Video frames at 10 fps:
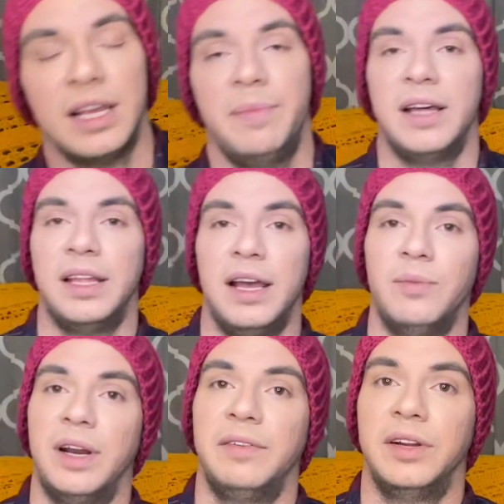about that
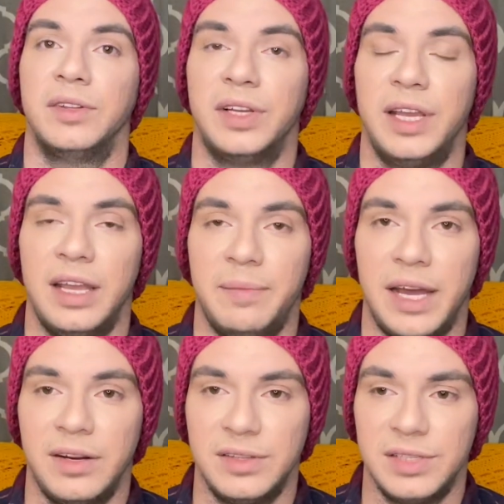whenever you're looking at
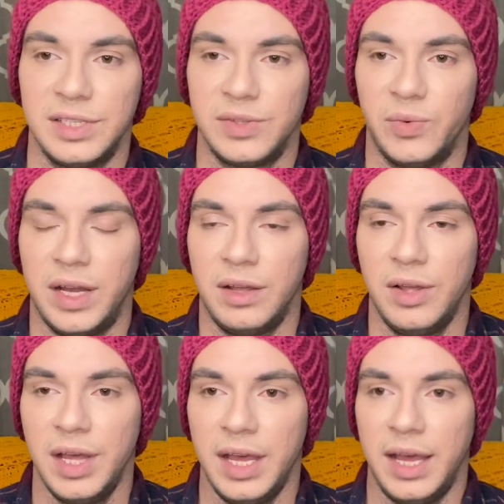patterns as well.
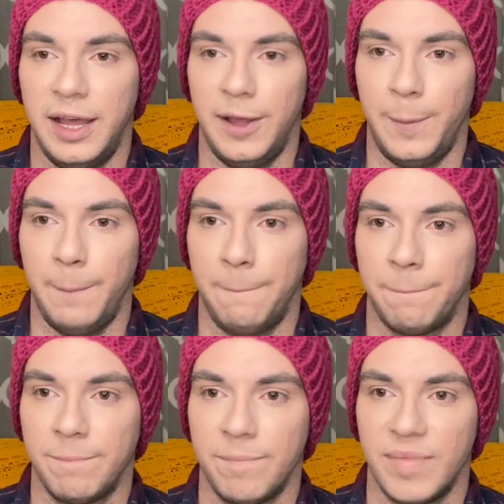Um,
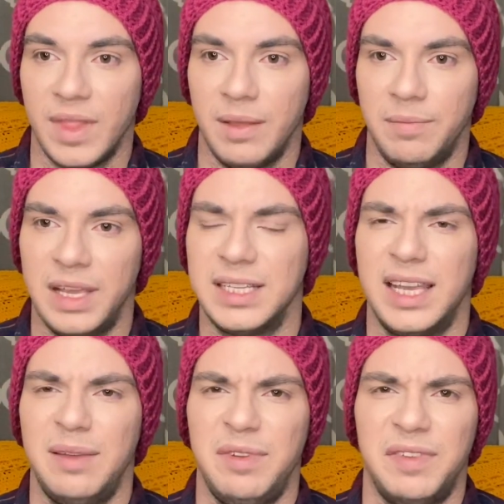because it
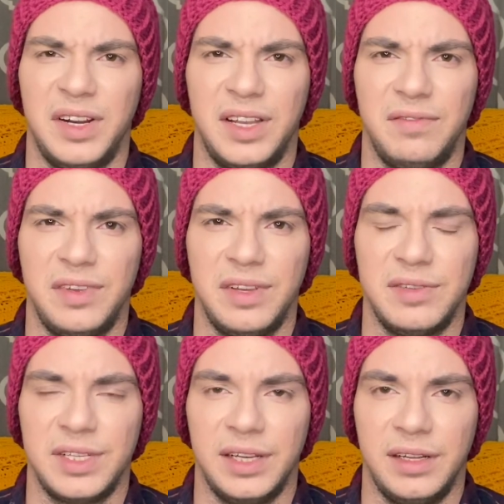can be very
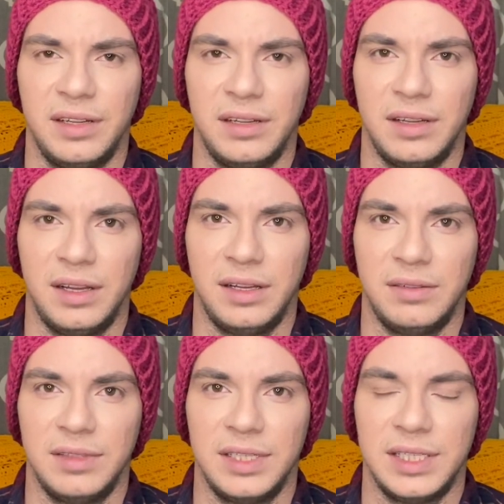confusing
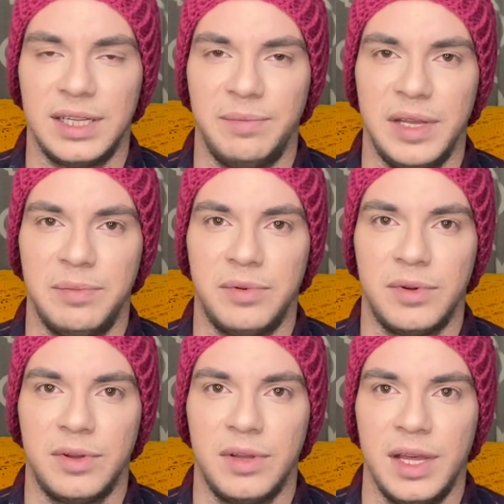um, to some
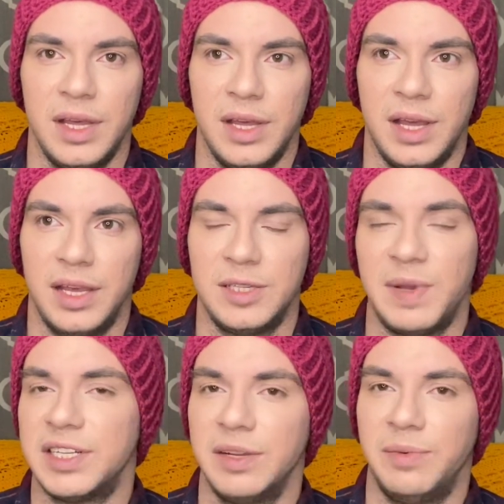people
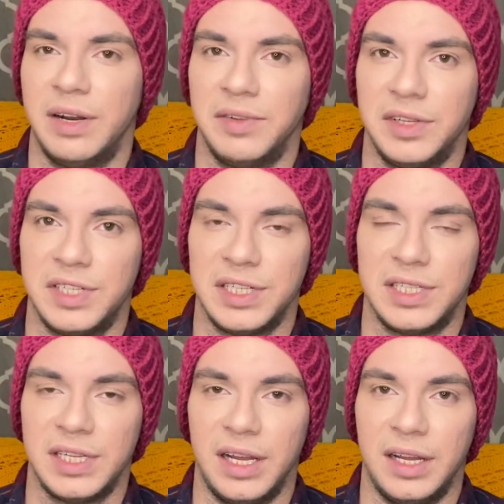especially whenever there's
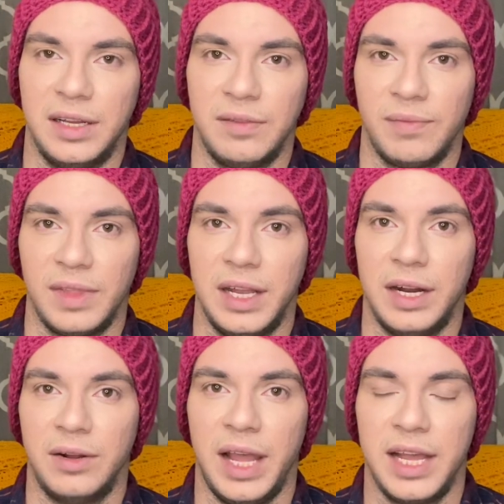just, uh, you
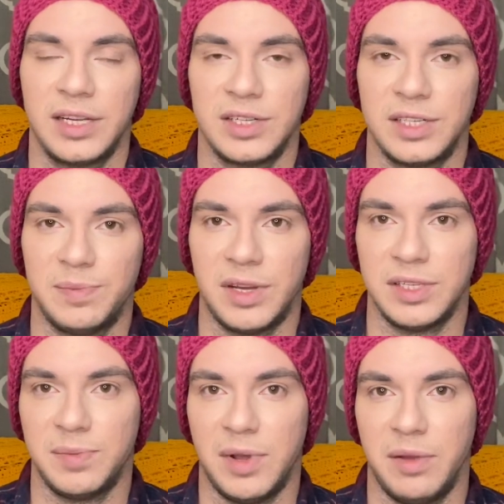know, extra small,
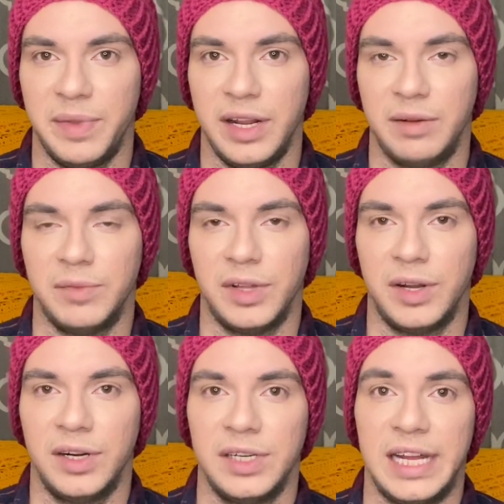small, medium,
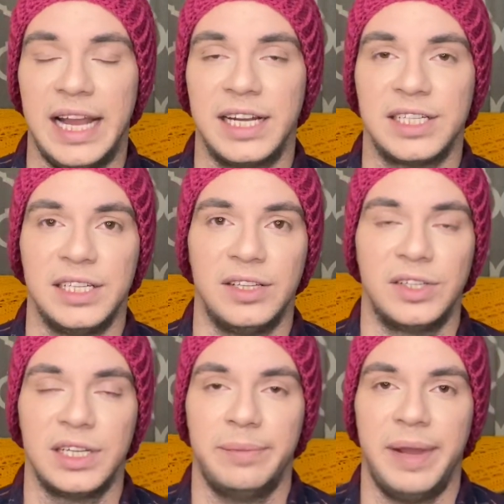large. I actually
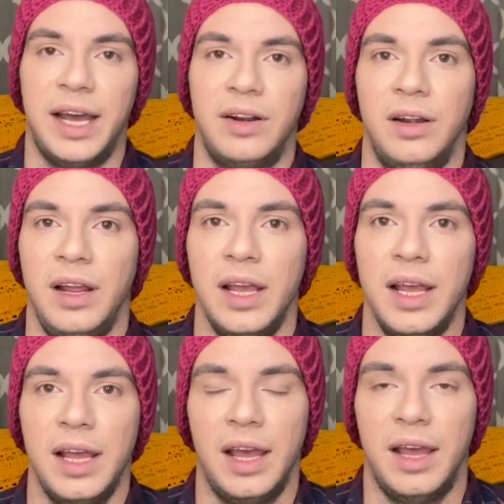looked at a pattern
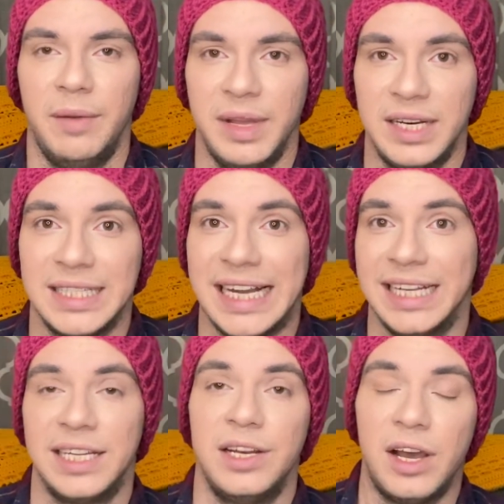um, and decided
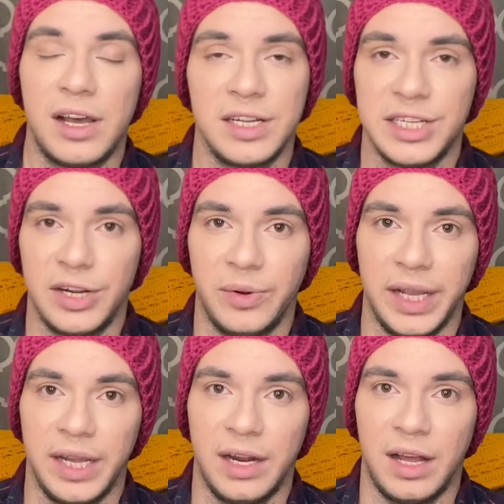to not show
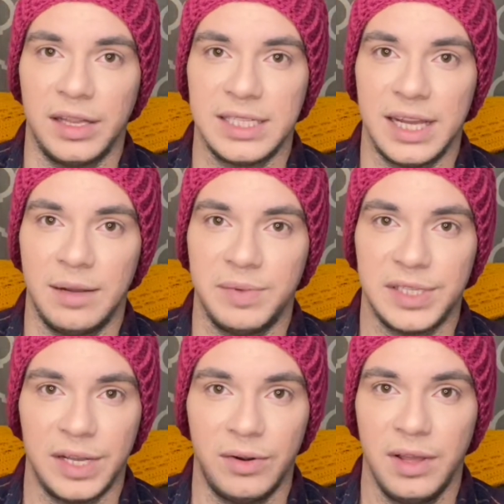it on this
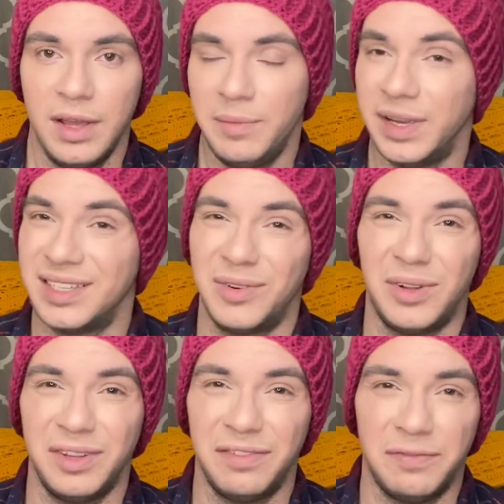episode because there were
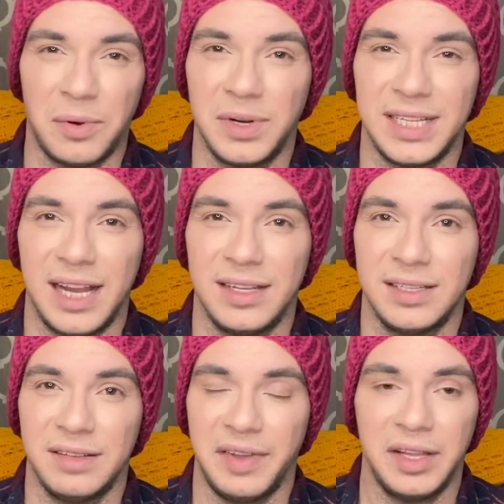only four sizes
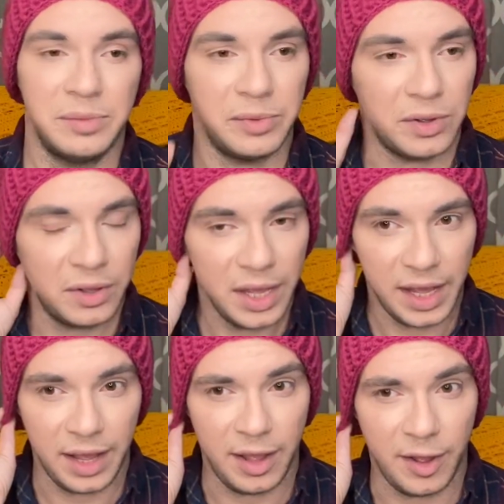available.
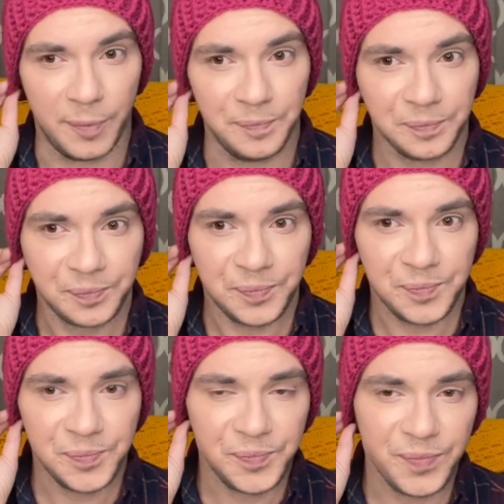Um,
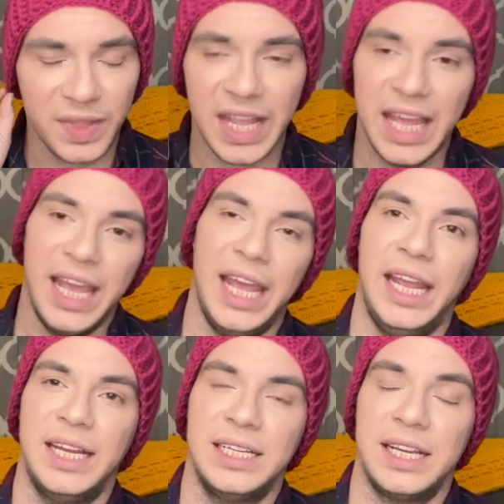
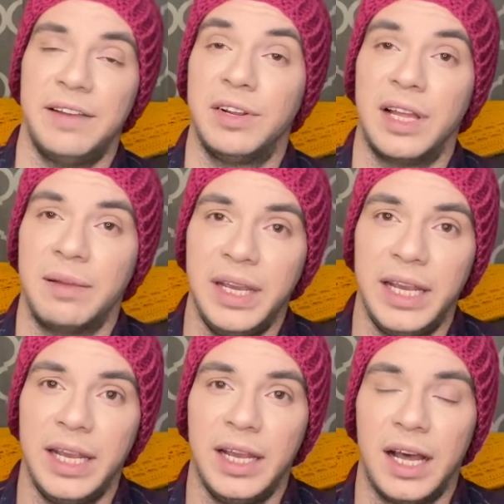and if you're like
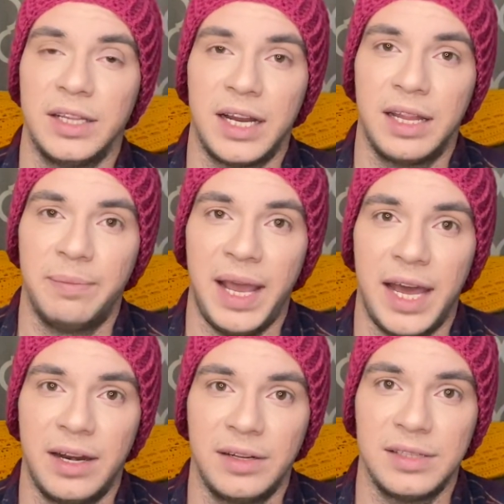me, a lot of the
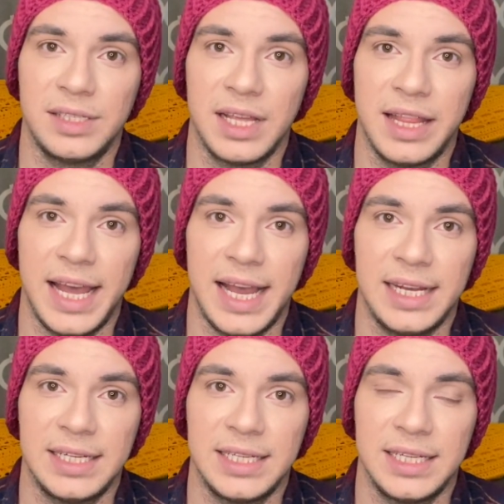patterns
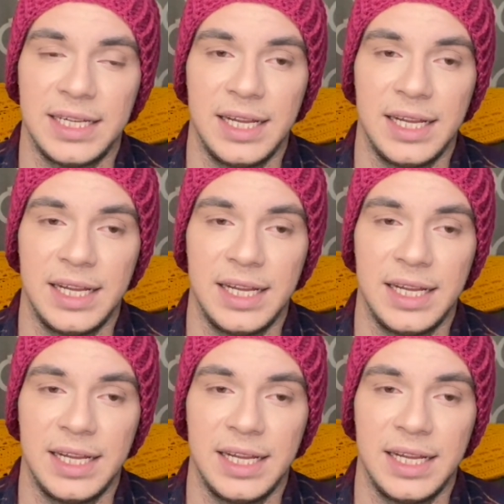that